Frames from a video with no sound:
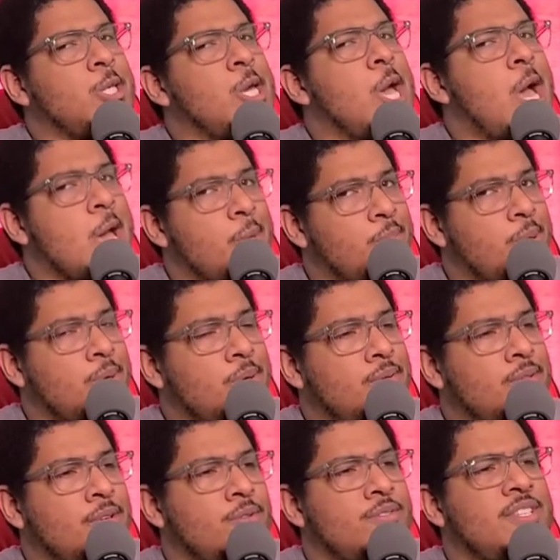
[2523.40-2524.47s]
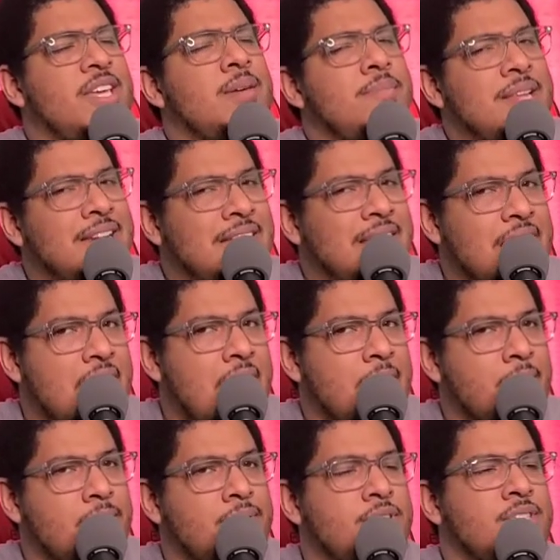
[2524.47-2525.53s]
hype, you know, timidly hype,
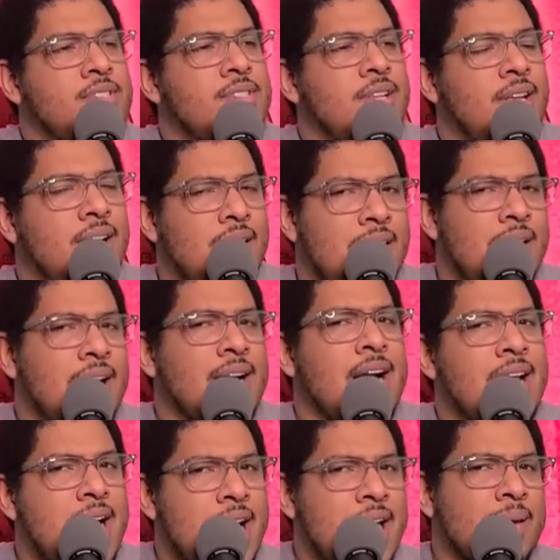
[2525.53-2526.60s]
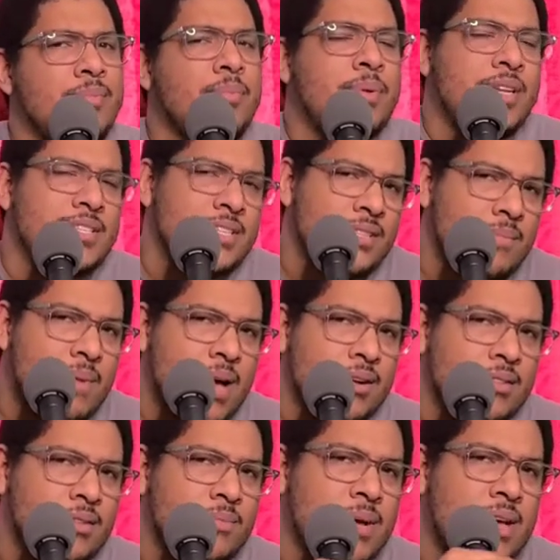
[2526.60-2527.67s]
just kind of hype, but it's in the bottle.
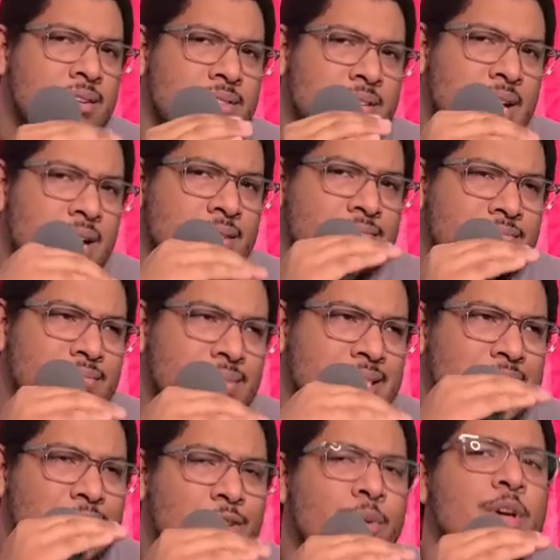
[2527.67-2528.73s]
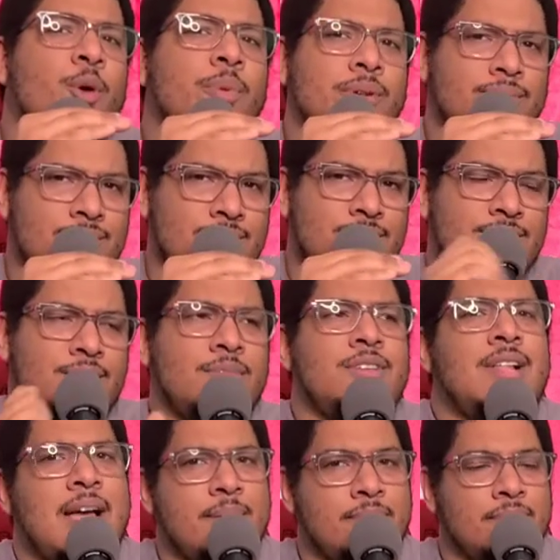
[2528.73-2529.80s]
The bottle's not it's not all the way open. A little
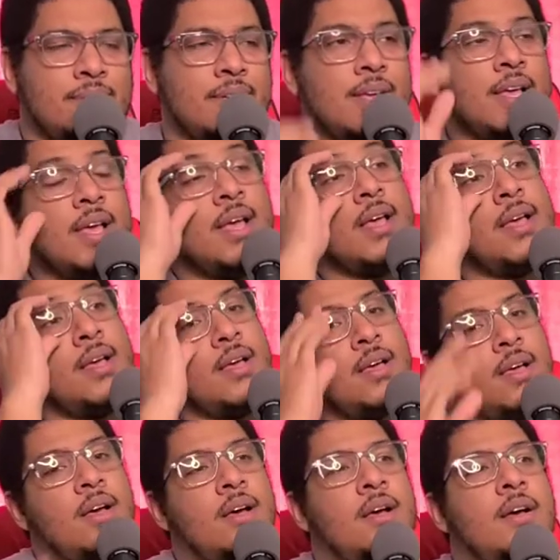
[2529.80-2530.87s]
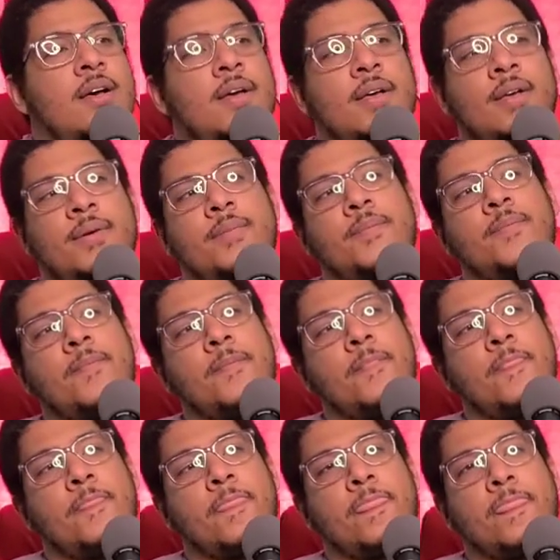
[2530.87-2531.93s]
hype. Uh,
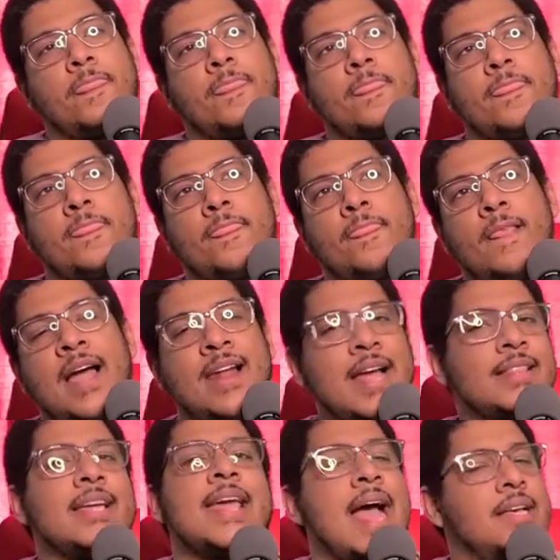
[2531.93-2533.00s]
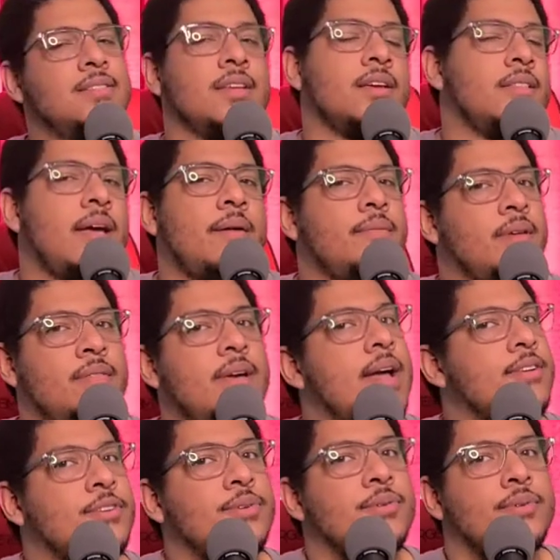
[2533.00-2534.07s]
I like the casting in that in that
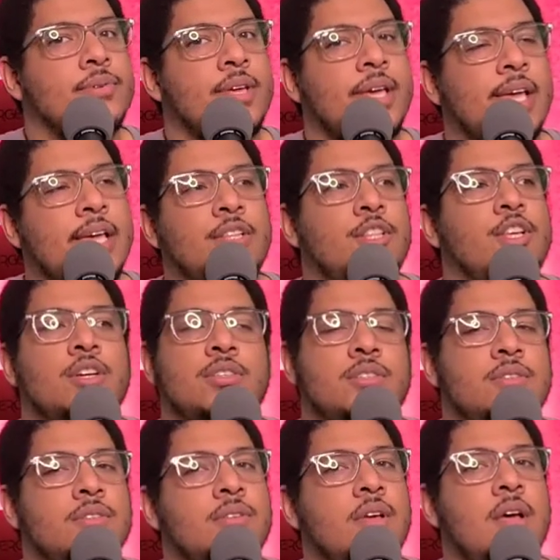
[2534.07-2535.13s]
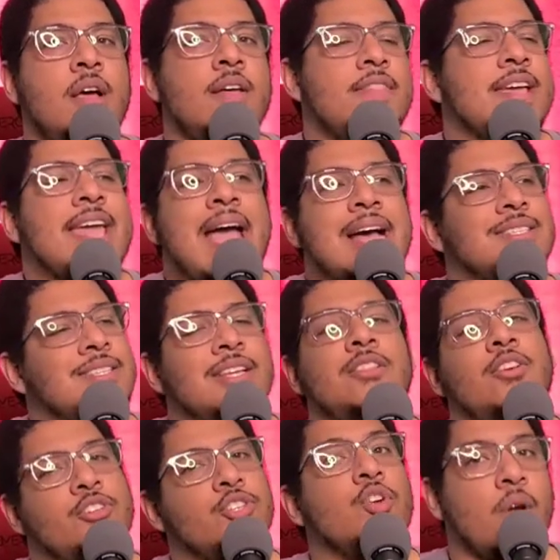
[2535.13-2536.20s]
too. It, it looks the casting
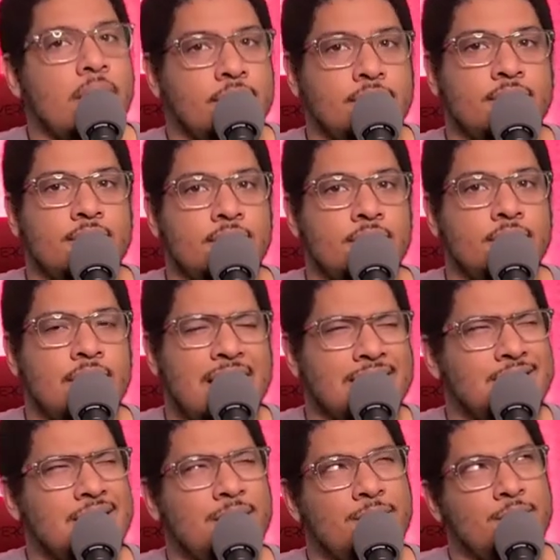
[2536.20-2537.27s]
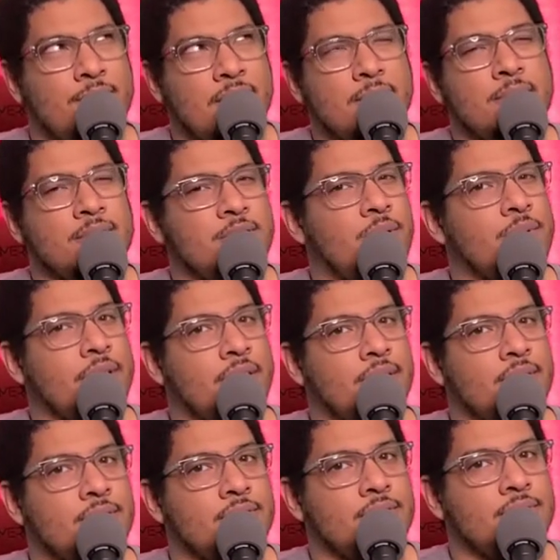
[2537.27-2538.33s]
looks great, except for maybe Sonya,
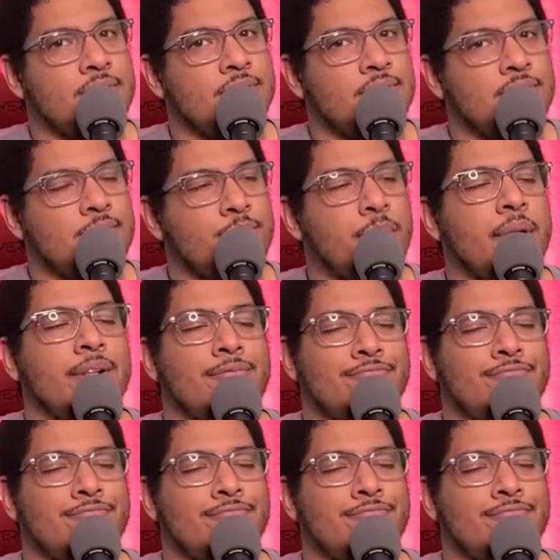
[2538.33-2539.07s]
but